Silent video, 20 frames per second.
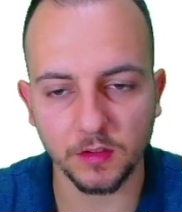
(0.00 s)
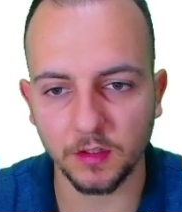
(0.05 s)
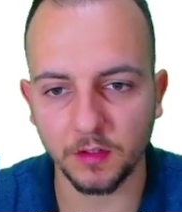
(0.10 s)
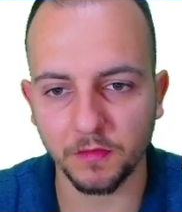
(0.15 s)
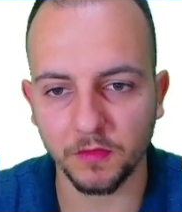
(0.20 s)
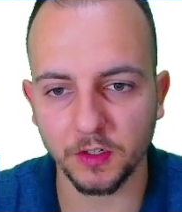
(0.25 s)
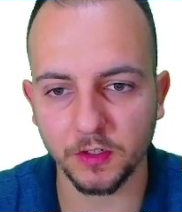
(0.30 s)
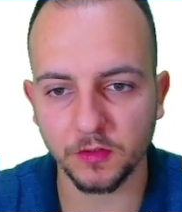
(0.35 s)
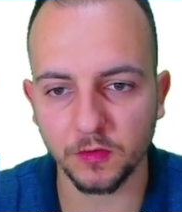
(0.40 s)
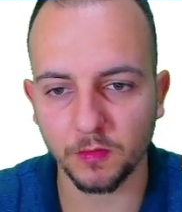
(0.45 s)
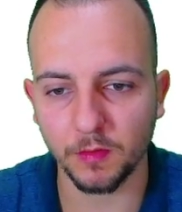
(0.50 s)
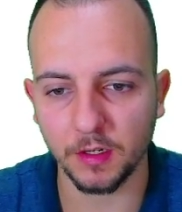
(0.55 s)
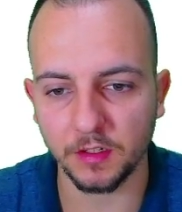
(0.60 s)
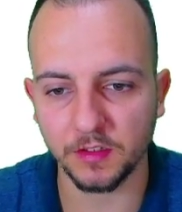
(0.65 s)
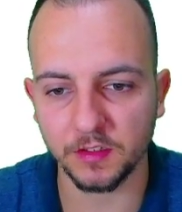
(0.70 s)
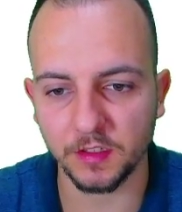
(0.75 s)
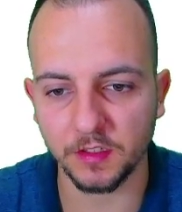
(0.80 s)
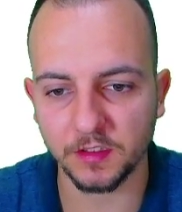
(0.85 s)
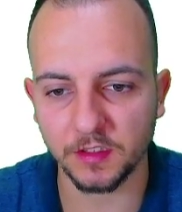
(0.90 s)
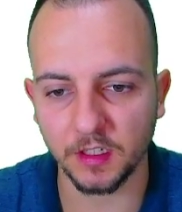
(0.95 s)
The first one is
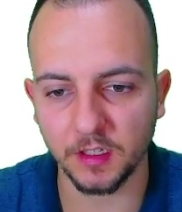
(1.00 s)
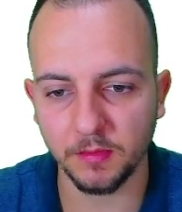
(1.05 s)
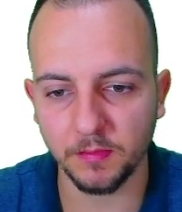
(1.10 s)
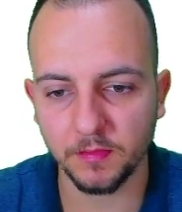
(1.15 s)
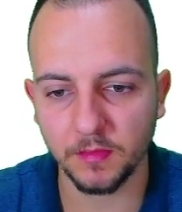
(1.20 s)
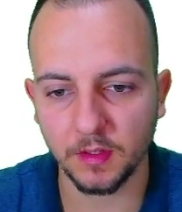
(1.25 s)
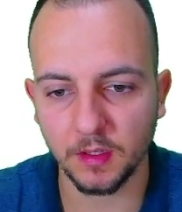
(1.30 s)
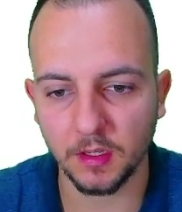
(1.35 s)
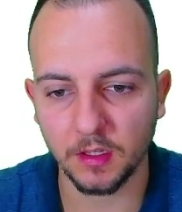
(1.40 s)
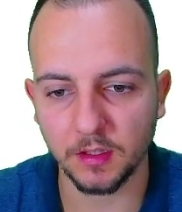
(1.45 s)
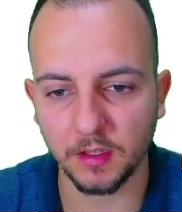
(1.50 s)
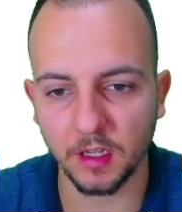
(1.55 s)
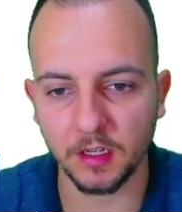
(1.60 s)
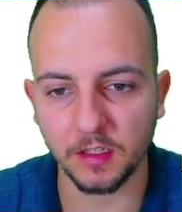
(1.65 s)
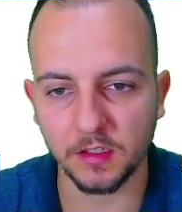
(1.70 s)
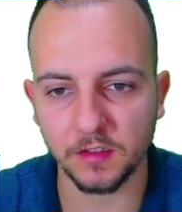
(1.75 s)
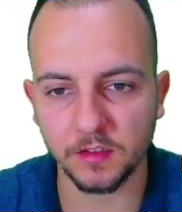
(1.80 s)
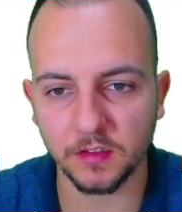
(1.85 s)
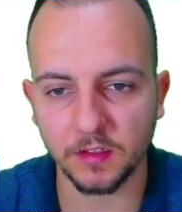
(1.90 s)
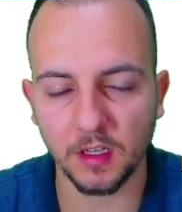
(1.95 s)
the sum, that
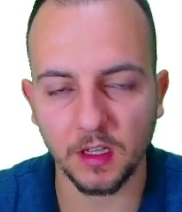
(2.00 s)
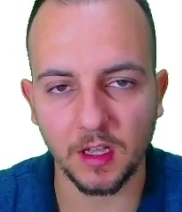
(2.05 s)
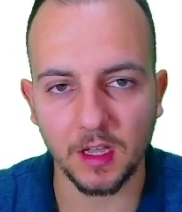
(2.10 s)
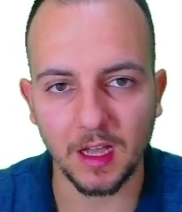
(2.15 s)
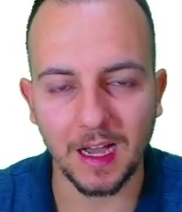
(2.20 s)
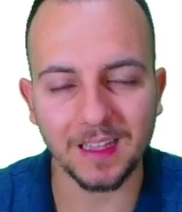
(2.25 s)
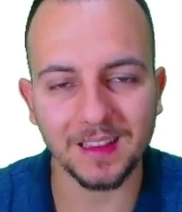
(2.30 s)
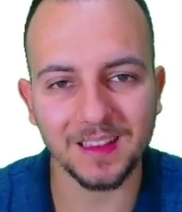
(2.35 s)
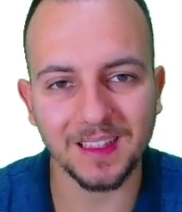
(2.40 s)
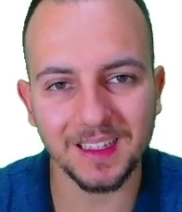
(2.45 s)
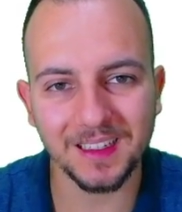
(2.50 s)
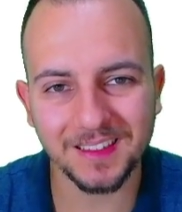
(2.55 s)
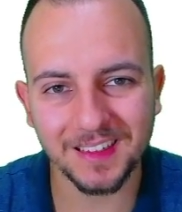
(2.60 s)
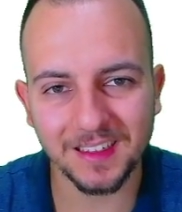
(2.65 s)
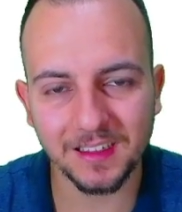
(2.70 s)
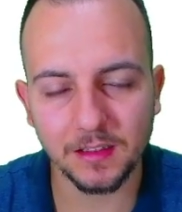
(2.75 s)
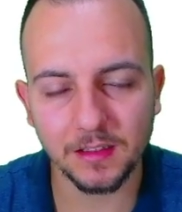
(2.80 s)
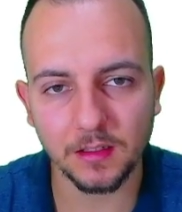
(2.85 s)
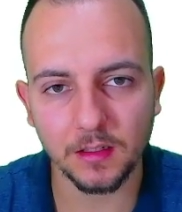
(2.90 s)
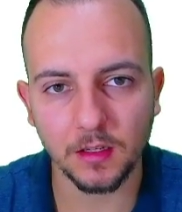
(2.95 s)
is
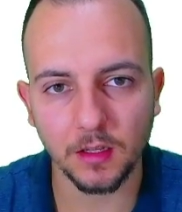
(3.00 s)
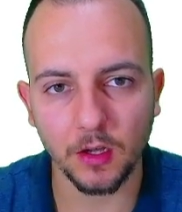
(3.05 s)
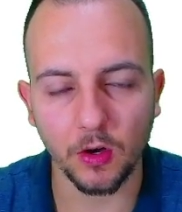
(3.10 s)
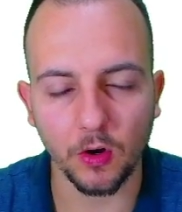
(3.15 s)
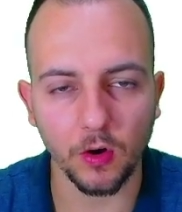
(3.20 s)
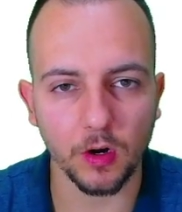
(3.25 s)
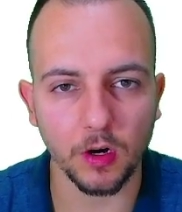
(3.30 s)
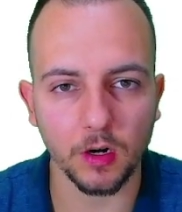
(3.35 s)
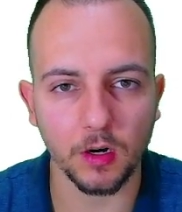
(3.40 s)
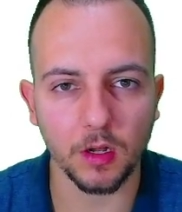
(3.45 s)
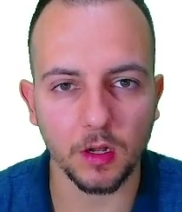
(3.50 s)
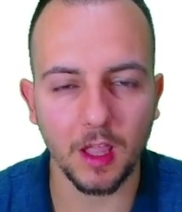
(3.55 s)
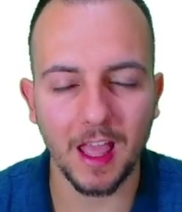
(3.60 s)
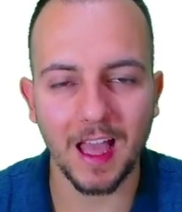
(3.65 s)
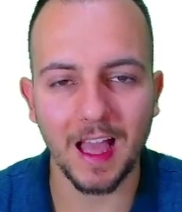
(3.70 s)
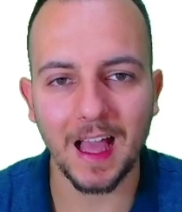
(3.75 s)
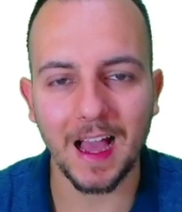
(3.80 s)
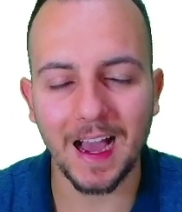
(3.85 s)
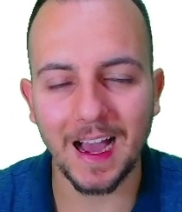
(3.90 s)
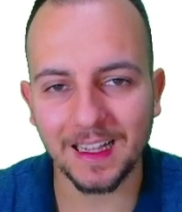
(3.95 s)
addition or
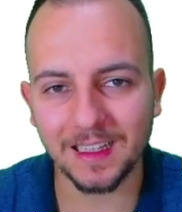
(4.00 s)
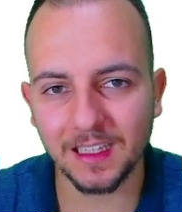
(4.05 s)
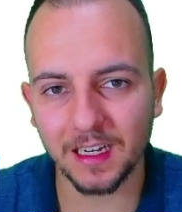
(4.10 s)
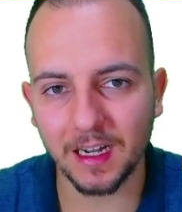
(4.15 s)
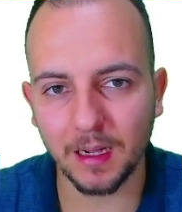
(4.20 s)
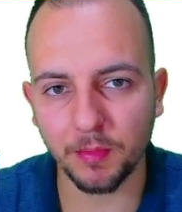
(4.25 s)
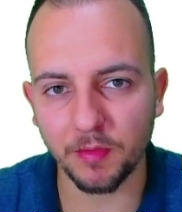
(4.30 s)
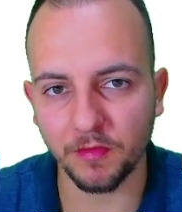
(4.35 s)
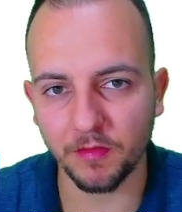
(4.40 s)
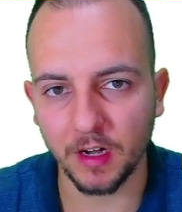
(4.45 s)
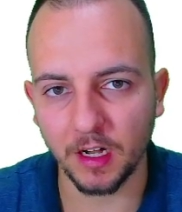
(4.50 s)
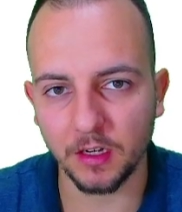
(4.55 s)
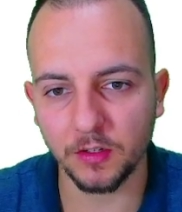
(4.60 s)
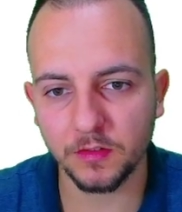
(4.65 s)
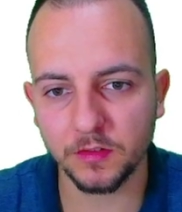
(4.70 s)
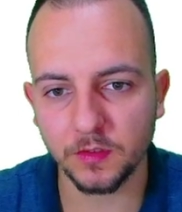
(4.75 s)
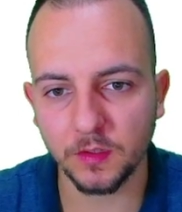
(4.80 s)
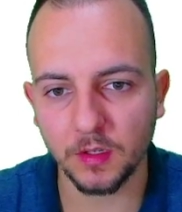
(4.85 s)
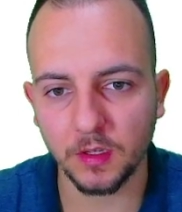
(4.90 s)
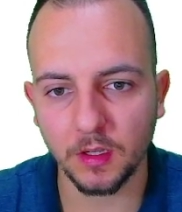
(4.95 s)
added up
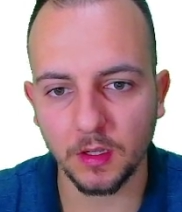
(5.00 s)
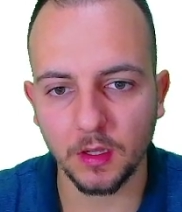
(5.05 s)
values.